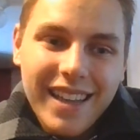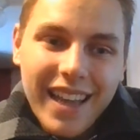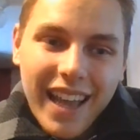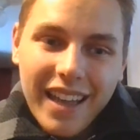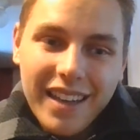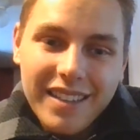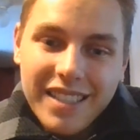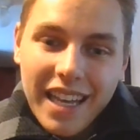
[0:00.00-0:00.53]

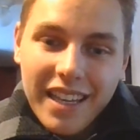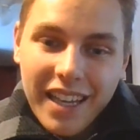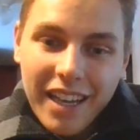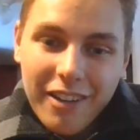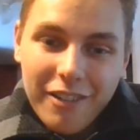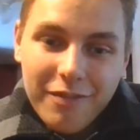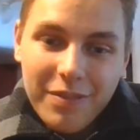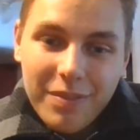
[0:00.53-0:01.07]
and take
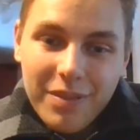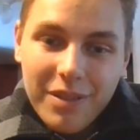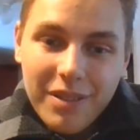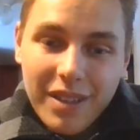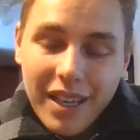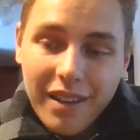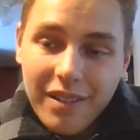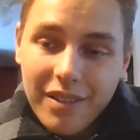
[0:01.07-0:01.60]
care of people.
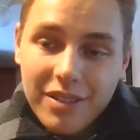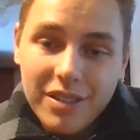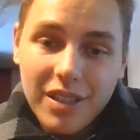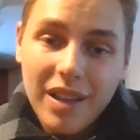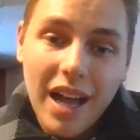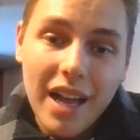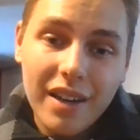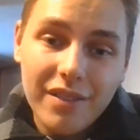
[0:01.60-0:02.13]
And there's a
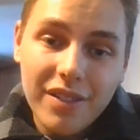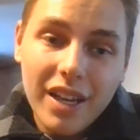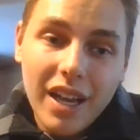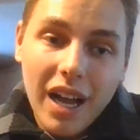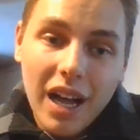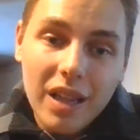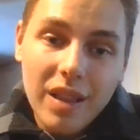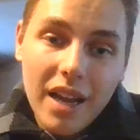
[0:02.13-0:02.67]
lot
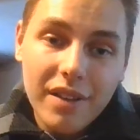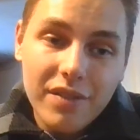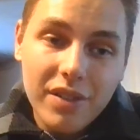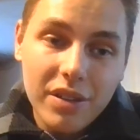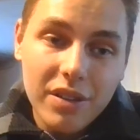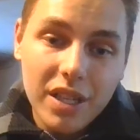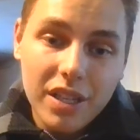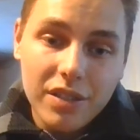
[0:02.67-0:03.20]
of
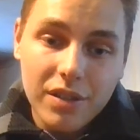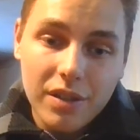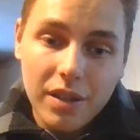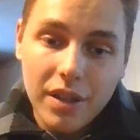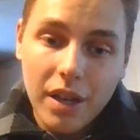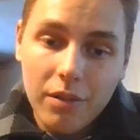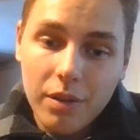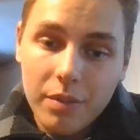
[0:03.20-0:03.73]
good things
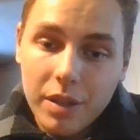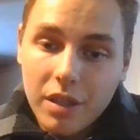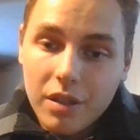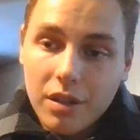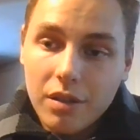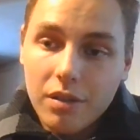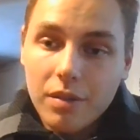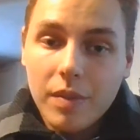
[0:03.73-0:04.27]
that women can
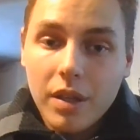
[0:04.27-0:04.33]
do.